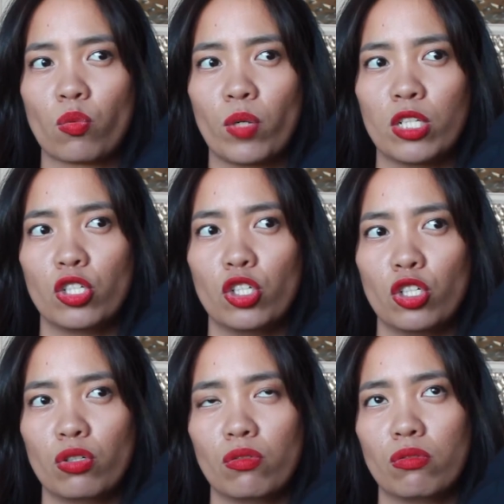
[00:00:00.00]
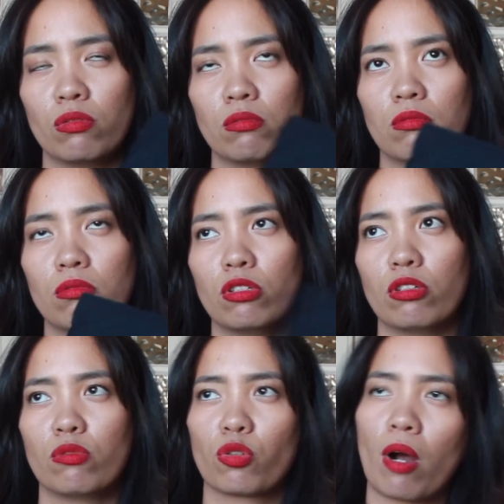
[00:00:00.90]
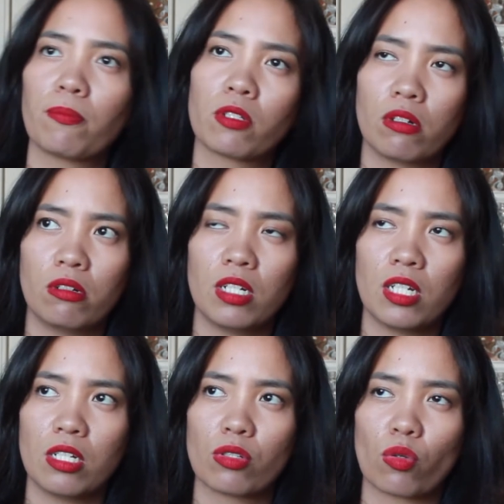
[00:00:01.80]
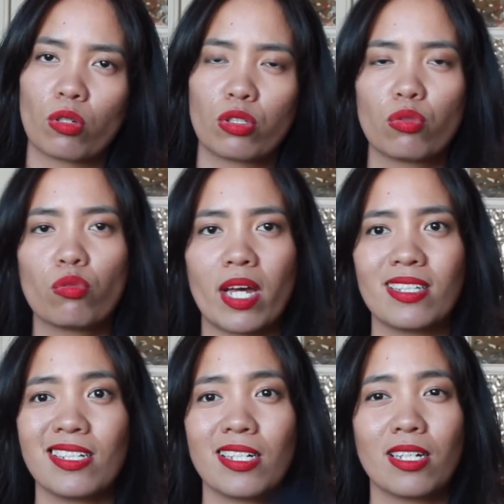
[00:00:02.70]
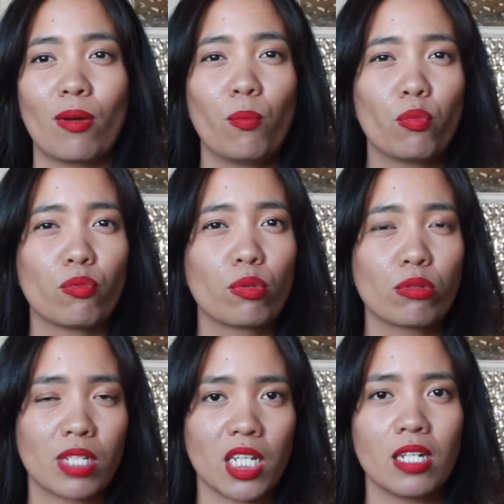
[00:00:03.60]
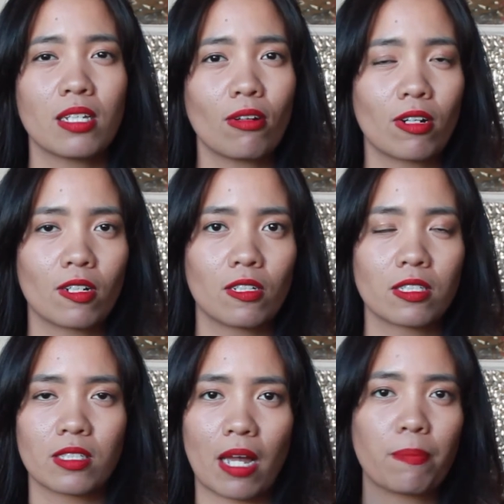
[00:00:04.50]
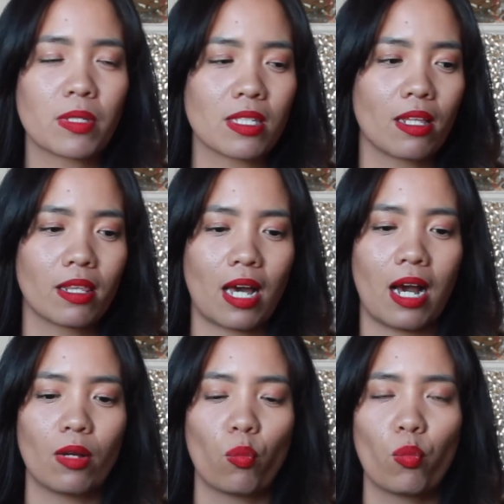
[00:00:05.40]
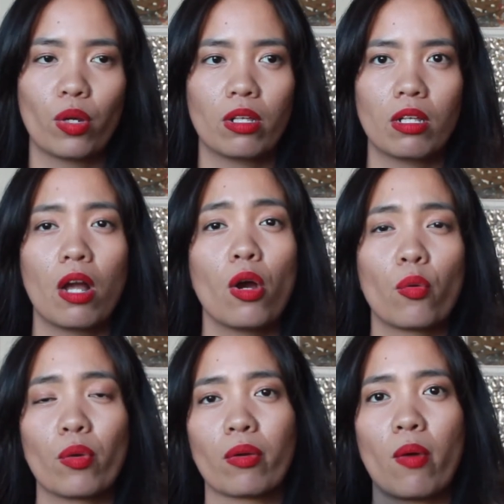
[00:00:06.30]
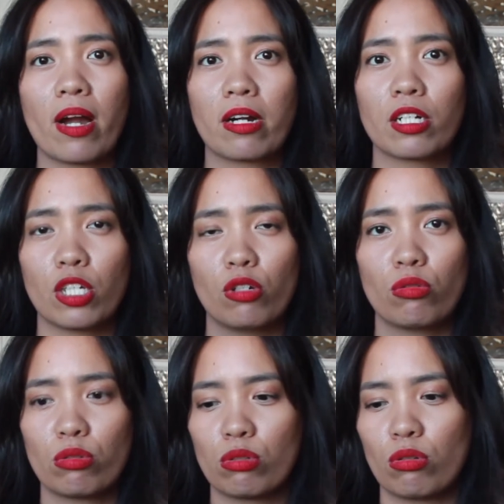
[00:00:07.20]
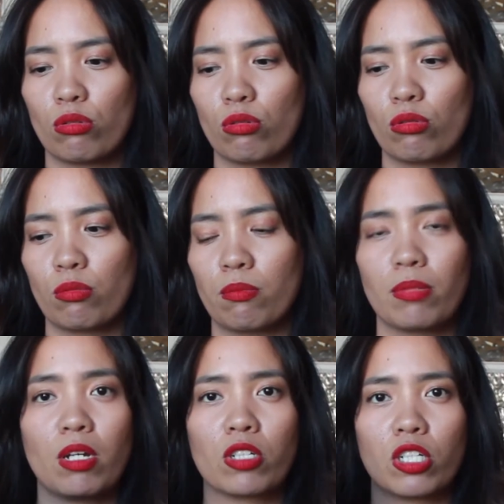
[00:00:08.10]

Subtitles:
when you drop to your knees or do any routine or steps that will require you to be on your